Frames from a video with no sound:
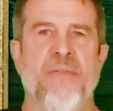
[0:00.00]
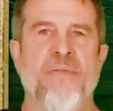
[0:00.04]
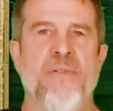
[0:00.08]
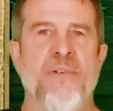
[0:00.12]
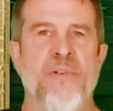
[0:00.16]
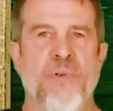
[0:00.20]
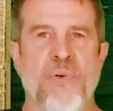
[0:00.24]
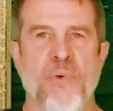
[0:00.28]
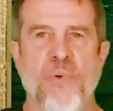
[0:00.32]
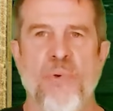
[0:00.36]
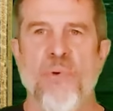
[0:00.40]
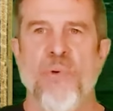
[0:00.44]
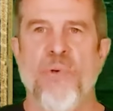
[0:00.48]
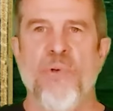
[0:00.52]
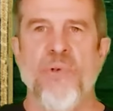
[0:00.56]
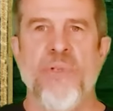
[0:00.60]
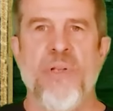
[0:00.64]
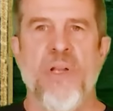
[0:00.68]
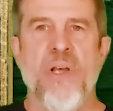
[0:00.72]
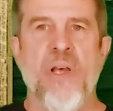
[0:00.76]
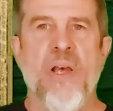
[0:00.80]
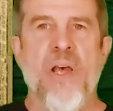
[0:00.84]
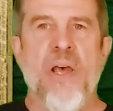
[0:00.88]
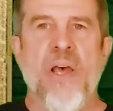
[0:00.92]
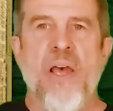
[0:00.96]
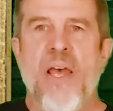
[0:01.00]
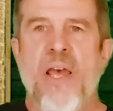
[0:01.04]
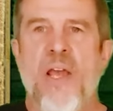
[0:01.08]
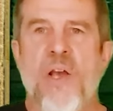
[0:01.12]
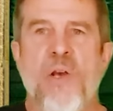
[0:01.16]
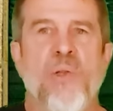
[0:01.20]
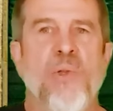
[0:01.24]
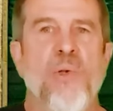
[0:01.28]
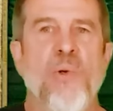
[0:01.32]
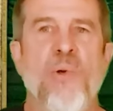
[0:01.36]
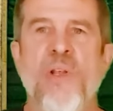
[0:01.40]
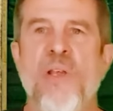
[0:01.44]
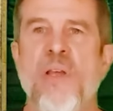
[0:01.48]
of tools,
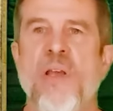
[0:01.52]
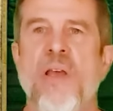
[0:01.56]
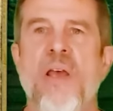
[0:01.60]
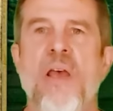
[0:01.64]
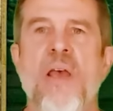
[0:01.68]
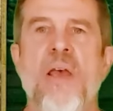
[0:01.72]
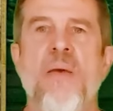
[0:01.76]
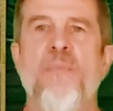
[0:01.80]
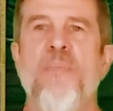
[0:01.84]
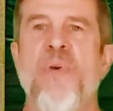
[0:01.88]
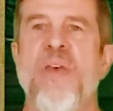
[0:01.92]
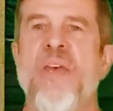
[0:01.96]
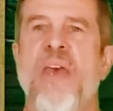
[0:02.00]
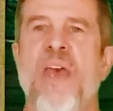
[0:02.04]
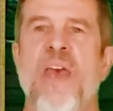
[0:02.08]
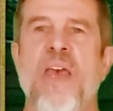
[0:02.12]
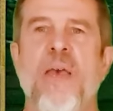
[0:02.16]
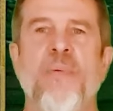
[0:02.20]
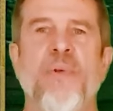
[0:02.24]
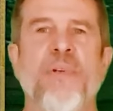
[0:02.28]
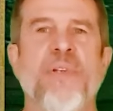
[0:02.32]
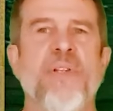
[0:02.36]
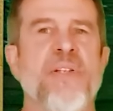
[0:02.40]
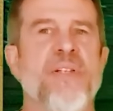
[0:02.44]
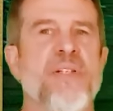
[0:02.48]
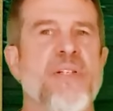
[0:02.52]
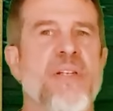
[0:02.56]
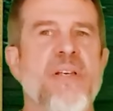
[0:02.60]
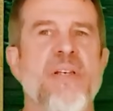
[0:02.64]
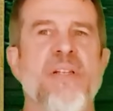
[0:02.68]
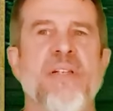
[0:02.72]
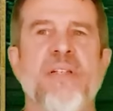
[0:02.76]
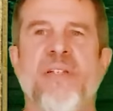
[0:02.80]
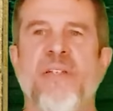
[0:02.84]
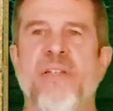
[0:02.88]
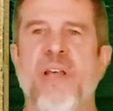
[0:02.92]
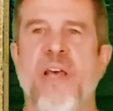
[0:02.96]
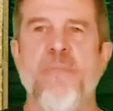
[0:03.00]
including being able to see
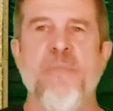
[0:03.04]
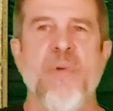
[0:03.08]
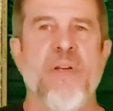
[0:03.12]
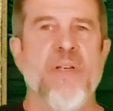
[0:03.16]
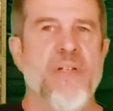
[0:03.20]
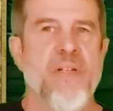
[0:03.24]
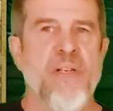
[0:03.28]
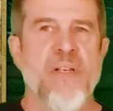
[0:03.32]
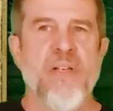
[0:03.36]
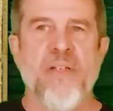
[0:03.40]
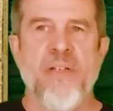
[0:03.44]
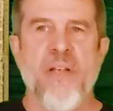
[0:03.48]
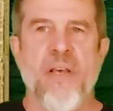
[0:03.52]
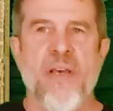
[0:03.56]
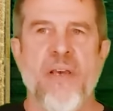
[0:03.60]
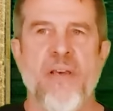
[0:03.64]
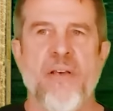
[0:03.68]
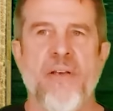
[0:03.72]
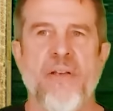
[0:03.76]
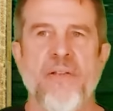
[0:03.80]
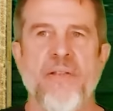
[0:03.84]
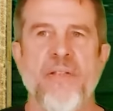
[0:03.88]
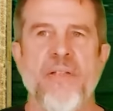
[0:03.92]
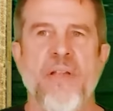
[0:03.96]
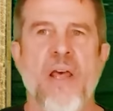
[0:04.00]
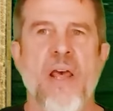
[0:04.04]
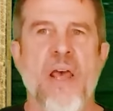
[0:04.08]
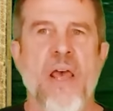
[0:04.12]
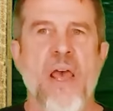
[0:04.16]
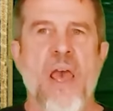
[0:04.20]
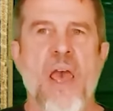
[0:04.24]
segment details